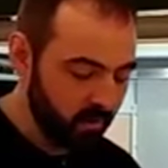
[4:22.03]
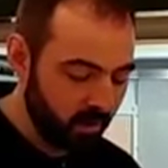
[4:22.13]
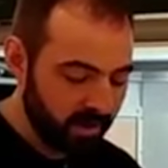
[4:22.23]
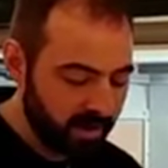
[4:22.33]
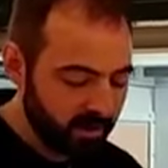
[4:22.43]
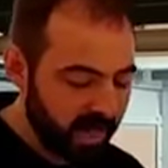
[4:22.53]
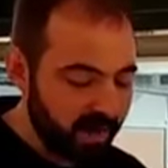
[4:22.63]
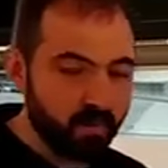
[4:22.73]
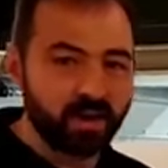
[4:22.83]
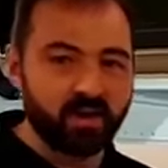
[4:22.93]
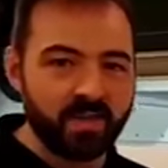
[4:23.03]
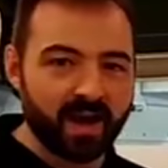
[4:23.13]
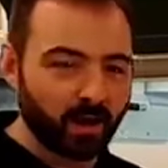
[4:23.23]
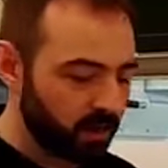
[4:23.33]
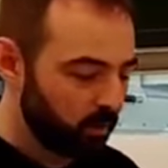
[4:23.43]
We're going to elaborate on
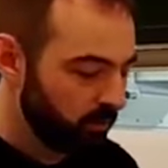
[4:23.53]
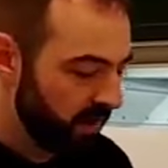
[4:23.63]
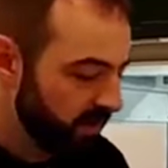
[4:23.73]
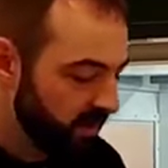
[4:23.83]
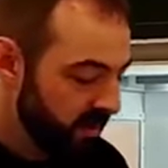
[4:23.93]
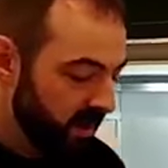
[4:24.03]
that a little bit.